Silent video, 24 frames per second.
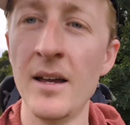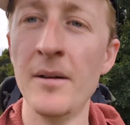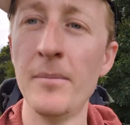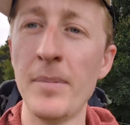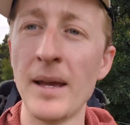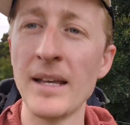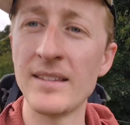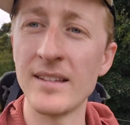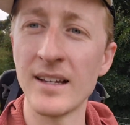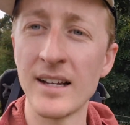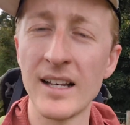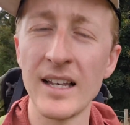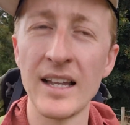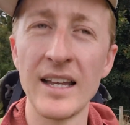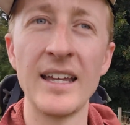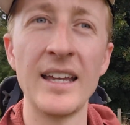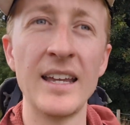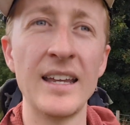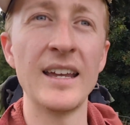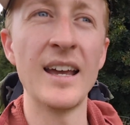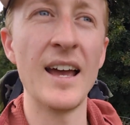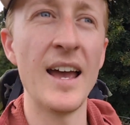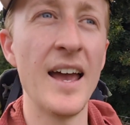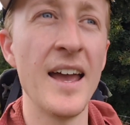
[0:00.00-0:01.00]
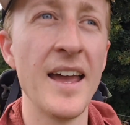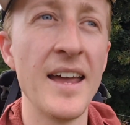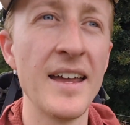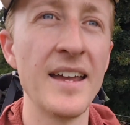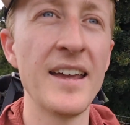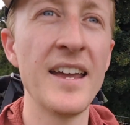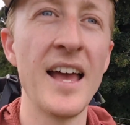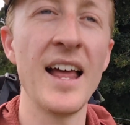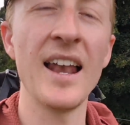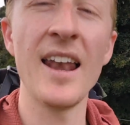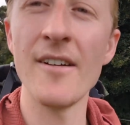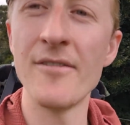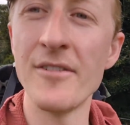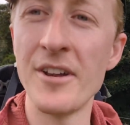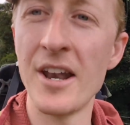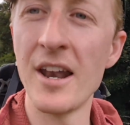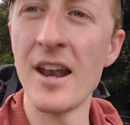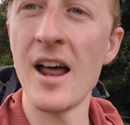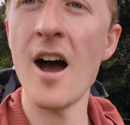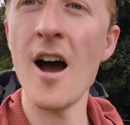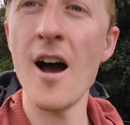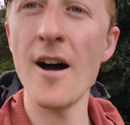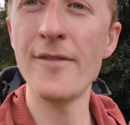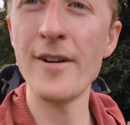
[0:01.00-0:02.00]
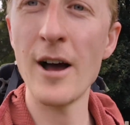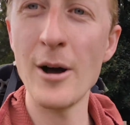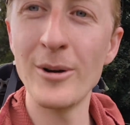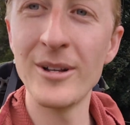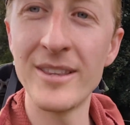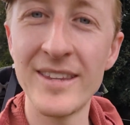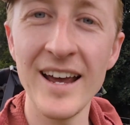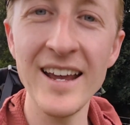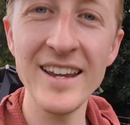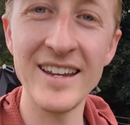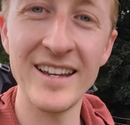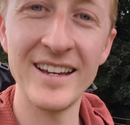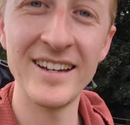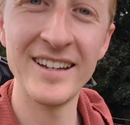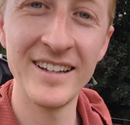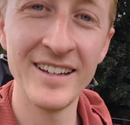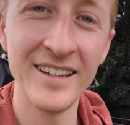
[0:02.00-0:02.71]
basically a 11.5 hour day.